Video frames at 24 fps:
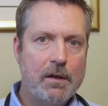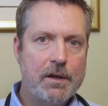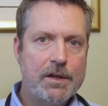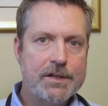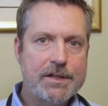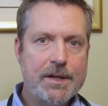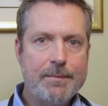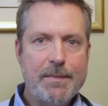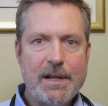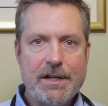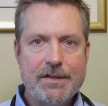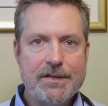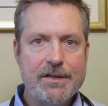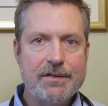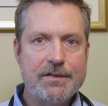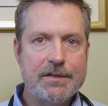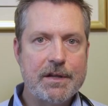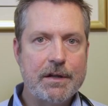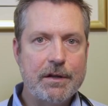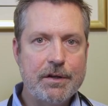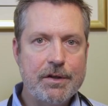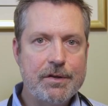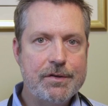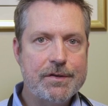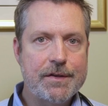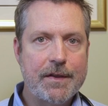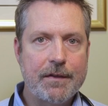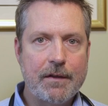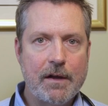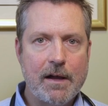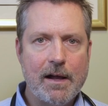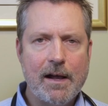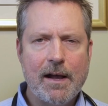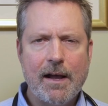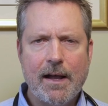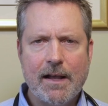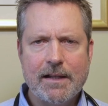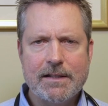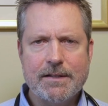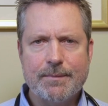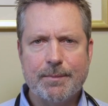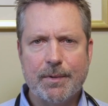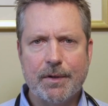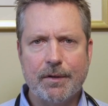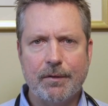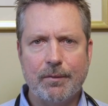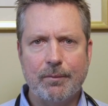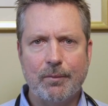Some medicines that are used in the
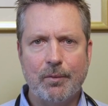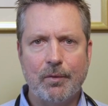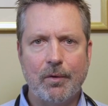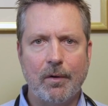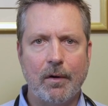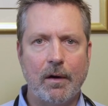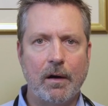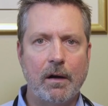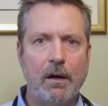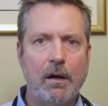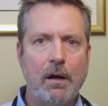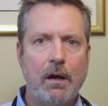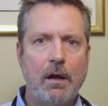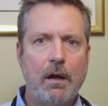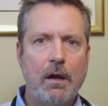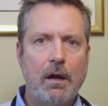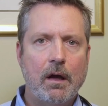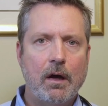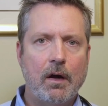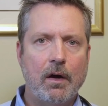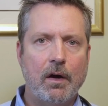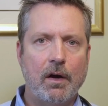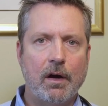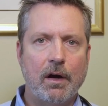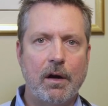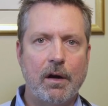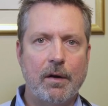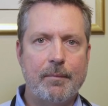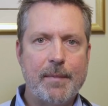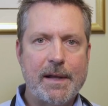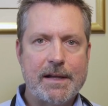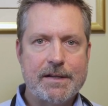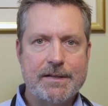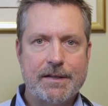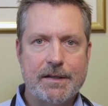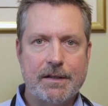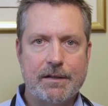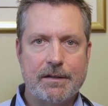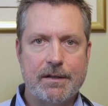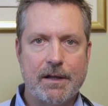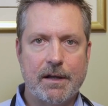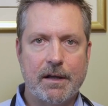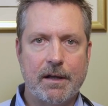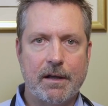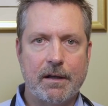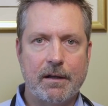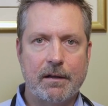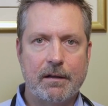hospital more are medicine
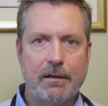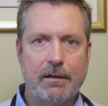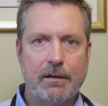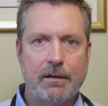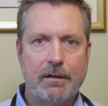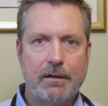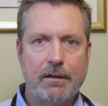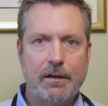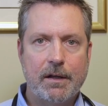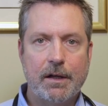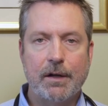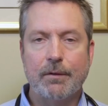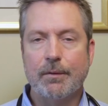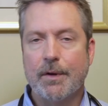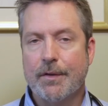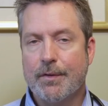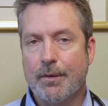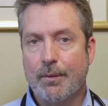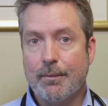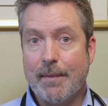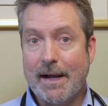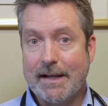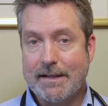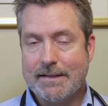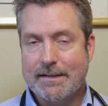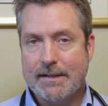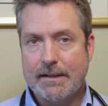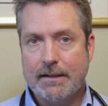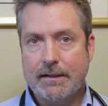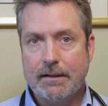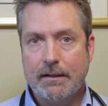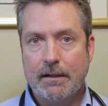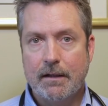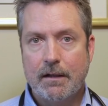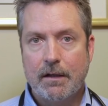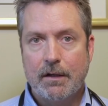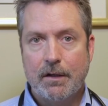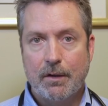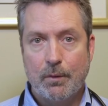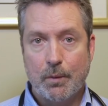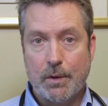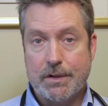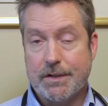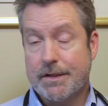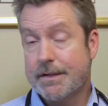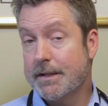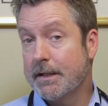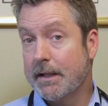uh, erythromycin,
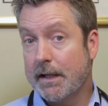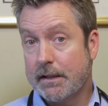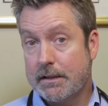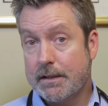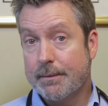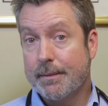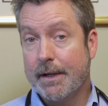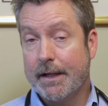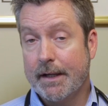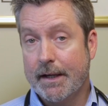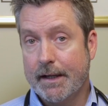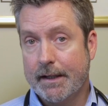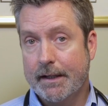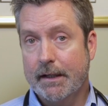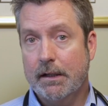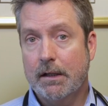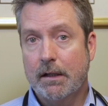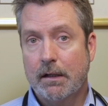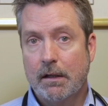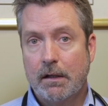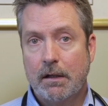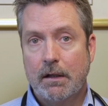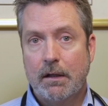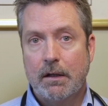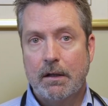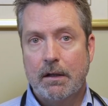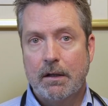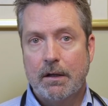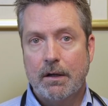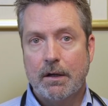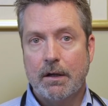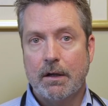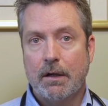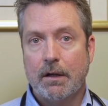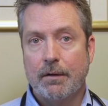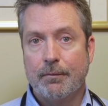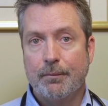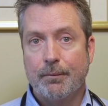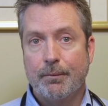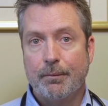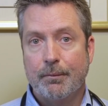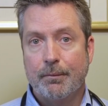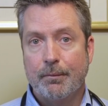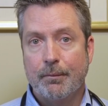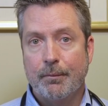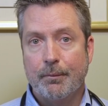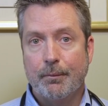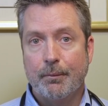which is an antibiotic, um,
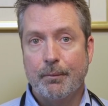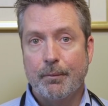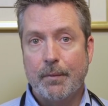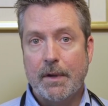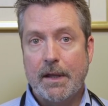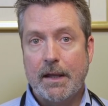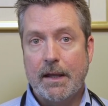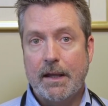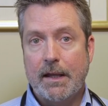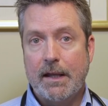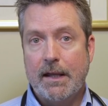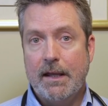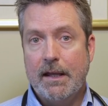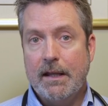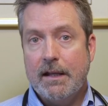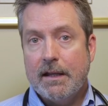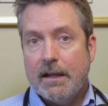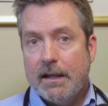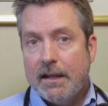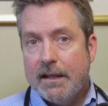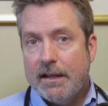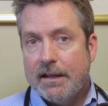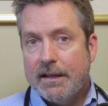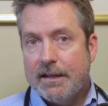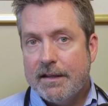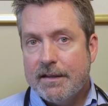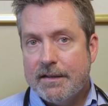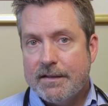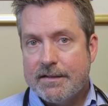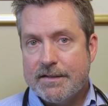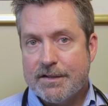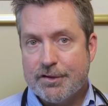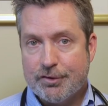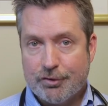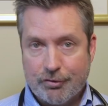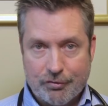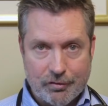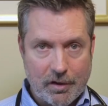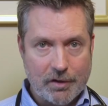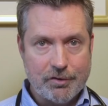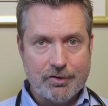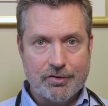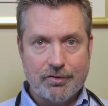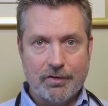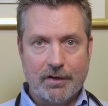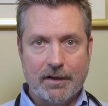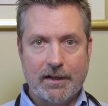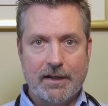it is
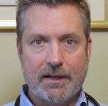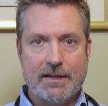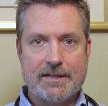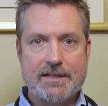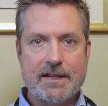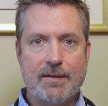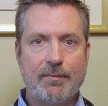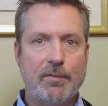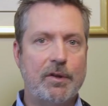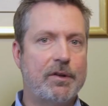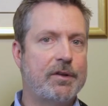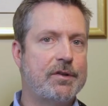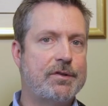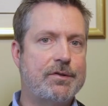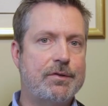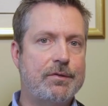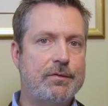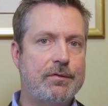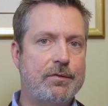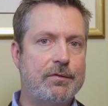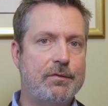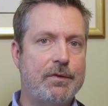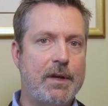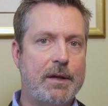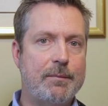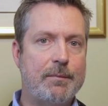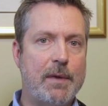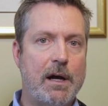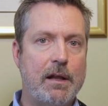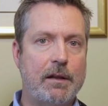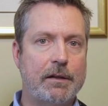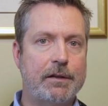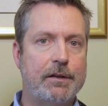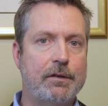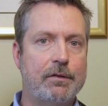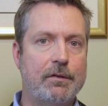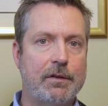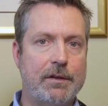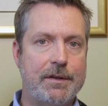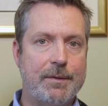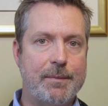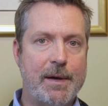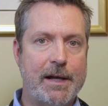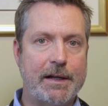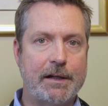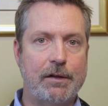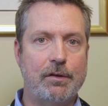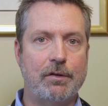structurally similar to a molecule in the
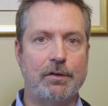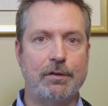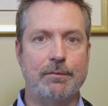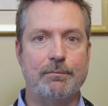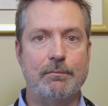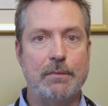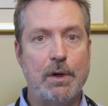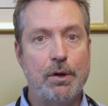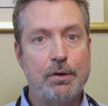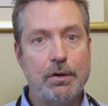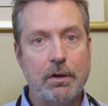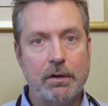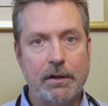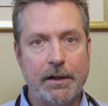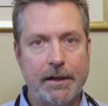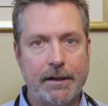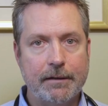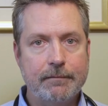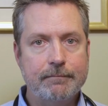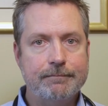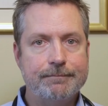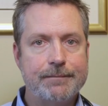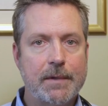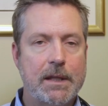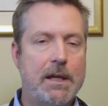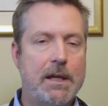body called motilin.